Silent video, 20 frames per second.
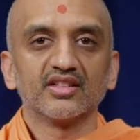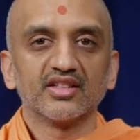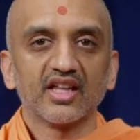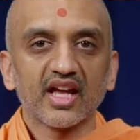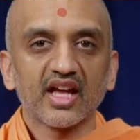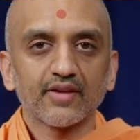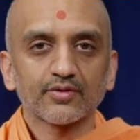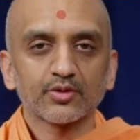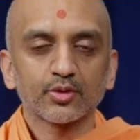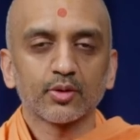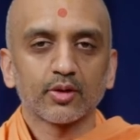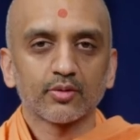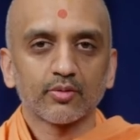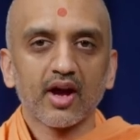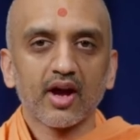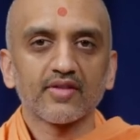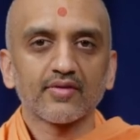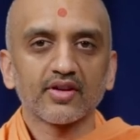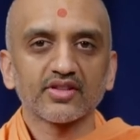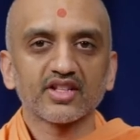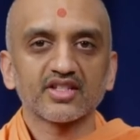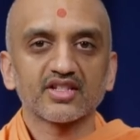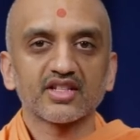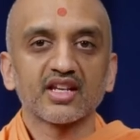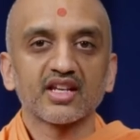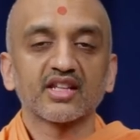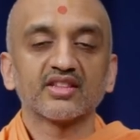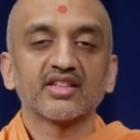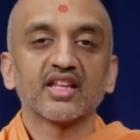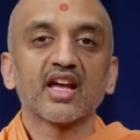they have to arrive on the
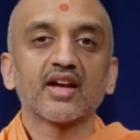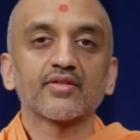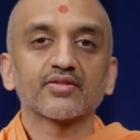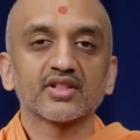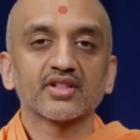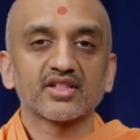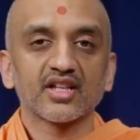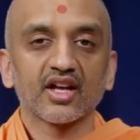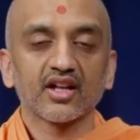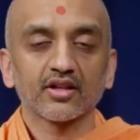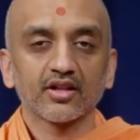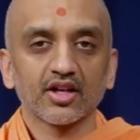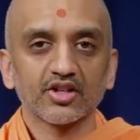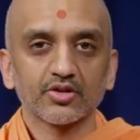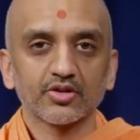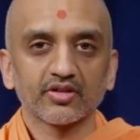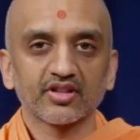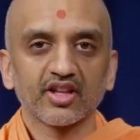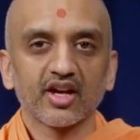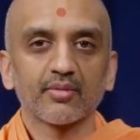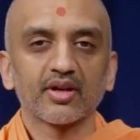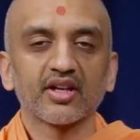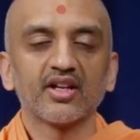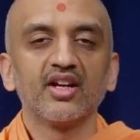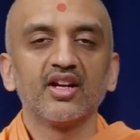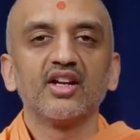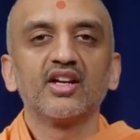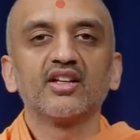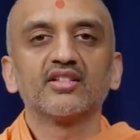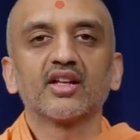scene and they have to tell Ashwatthama
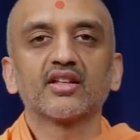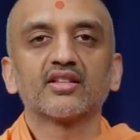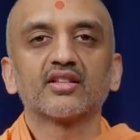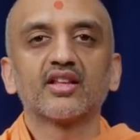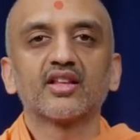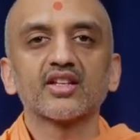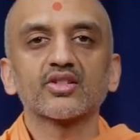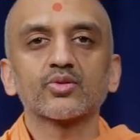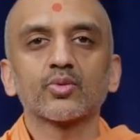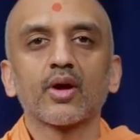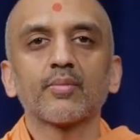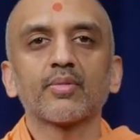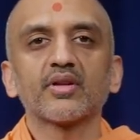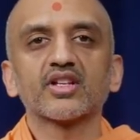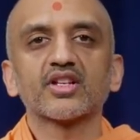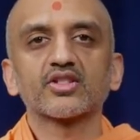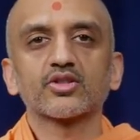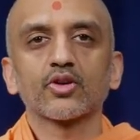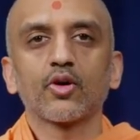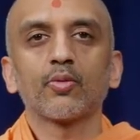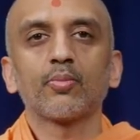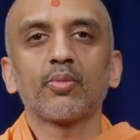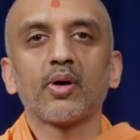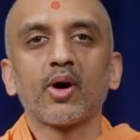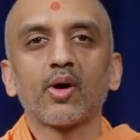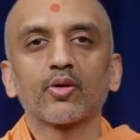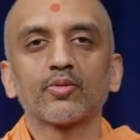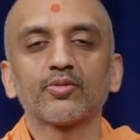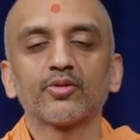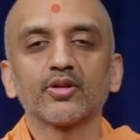that this weapon is so
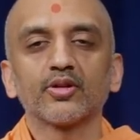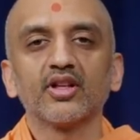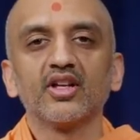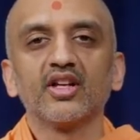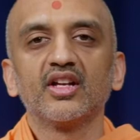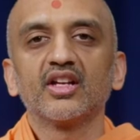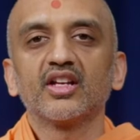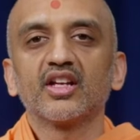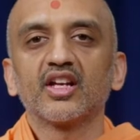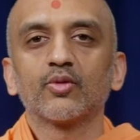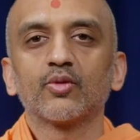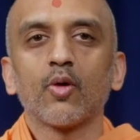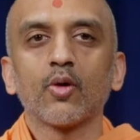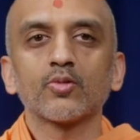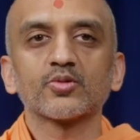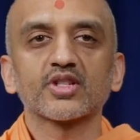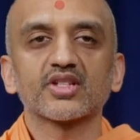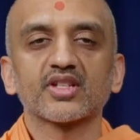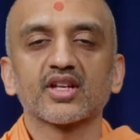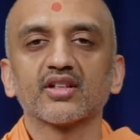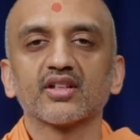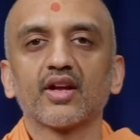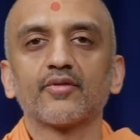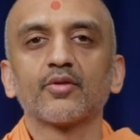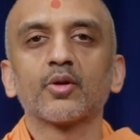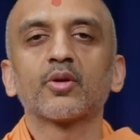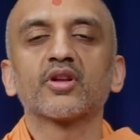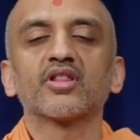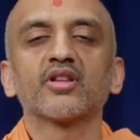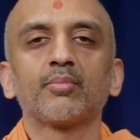powerful, it won't just kill
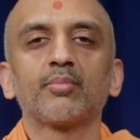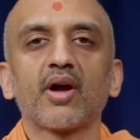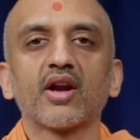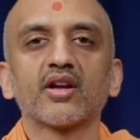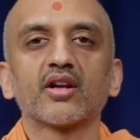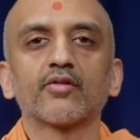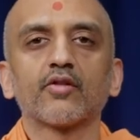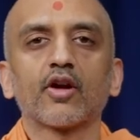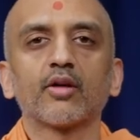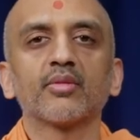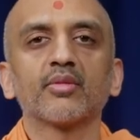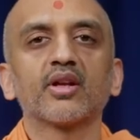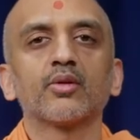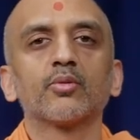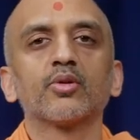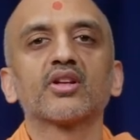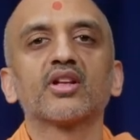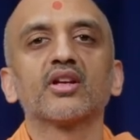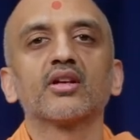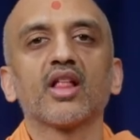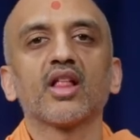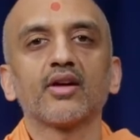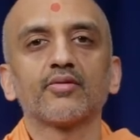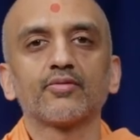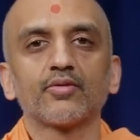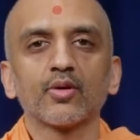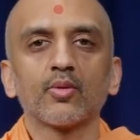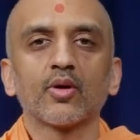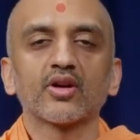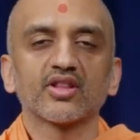everyone in the Pandav army, it will kill
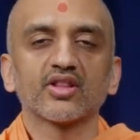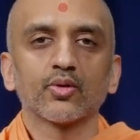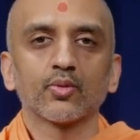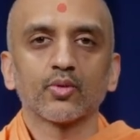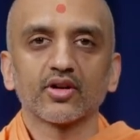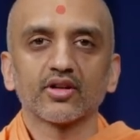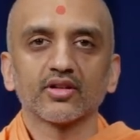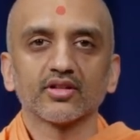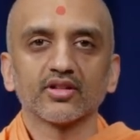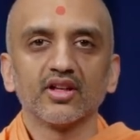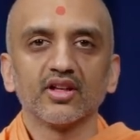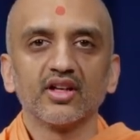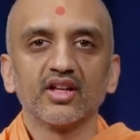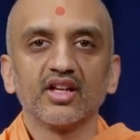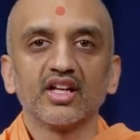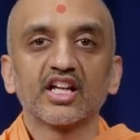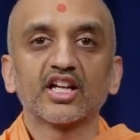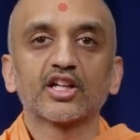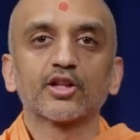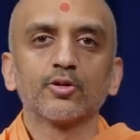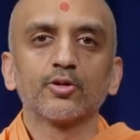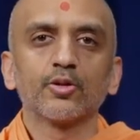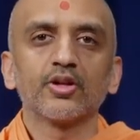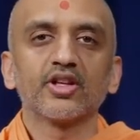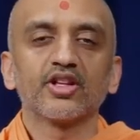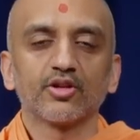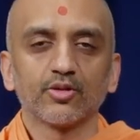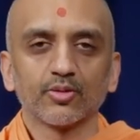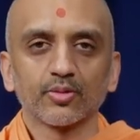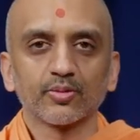everyone in the world,
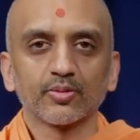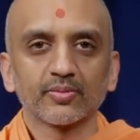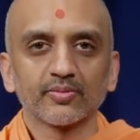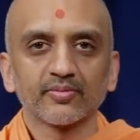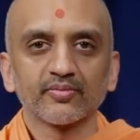including you.